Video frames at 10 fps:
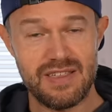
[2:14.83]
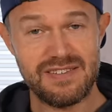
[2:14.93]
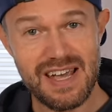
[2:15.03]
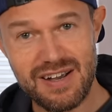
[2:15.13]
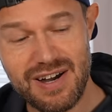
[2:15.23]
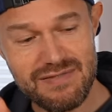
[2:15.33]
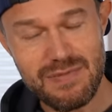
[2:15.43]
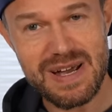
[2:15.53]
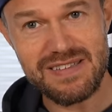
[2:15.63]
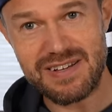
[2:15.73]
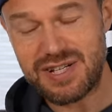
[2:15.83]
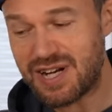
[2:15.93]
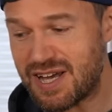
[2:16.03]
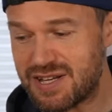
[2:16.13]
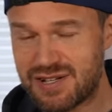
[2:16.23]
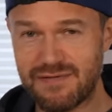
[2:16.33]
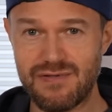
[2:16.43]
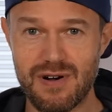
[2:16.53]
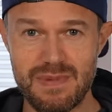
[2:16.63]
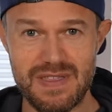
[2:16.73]
The stack height remains unchanged
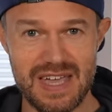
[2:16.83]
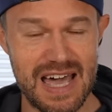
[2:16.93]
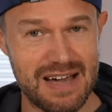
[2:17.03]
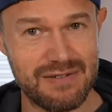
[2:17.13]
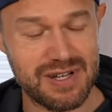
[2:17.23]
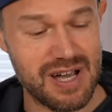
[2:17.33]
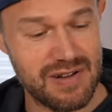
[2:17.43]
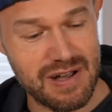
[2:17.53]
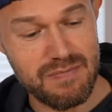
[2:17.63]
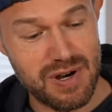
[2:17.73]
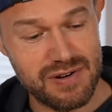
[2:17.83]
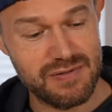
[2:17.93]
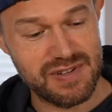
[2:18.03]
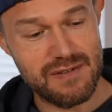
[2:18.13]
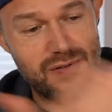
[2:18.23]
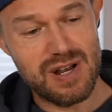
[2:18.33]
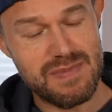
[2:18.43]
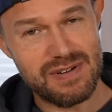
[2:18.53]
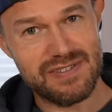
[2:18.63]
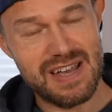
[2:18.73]
from the outgoing model. So 40mm
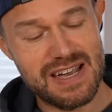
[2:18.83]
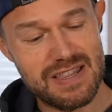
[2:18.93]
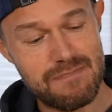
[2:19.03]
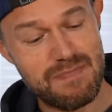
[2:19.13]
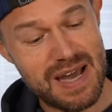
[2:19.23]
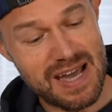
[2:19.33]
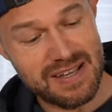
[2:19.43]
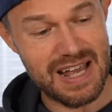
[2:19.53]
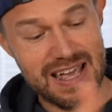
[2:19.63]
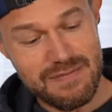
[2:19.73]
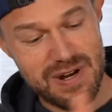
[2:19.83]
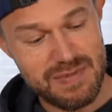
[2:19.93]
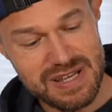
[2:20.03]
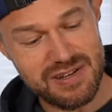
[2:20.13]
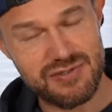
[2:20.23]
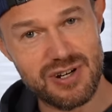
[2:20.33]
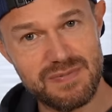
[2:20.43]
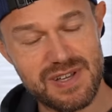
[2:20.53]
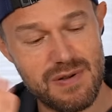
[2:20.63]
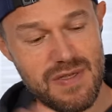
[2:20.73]
stack at the back, 8mm
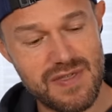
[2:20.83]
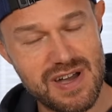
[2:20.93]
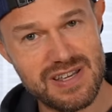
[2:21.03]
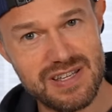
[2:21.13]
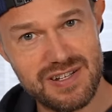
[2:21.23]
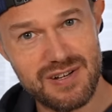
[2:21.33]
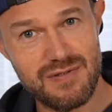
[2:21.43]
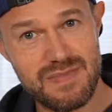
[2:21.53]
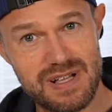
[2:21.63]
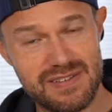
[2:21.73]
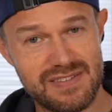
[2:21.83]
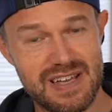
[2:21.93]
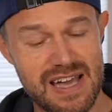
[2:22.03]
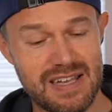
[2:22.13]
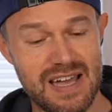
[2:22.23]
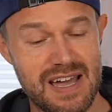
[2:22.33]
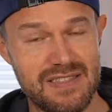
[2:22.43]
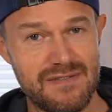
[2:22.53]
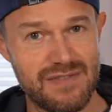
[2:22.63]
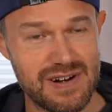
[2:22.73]
drop, so 32mm stack at
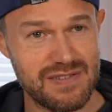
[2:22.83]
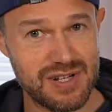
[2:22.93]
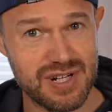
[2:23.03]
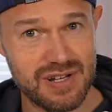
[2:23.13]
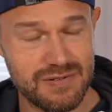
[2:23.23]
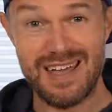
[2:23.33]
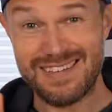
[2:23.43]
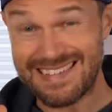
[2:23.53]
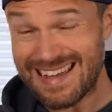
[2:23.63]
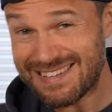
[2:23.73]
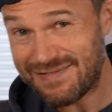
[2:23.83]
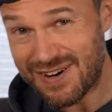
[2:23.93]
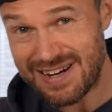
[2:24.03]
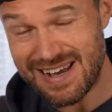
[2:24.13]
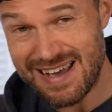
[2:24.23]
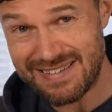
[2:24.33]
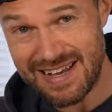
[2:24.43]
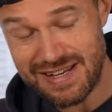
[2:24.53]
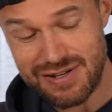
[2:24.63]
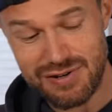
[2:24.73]
the front of the shoe. It is classified as
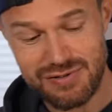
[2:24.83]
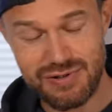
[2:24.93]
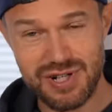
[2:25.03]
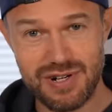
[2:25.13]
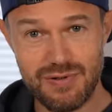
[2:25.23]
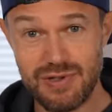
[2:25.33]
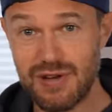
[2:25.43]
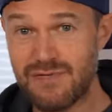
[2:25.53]
a neutral shoe, although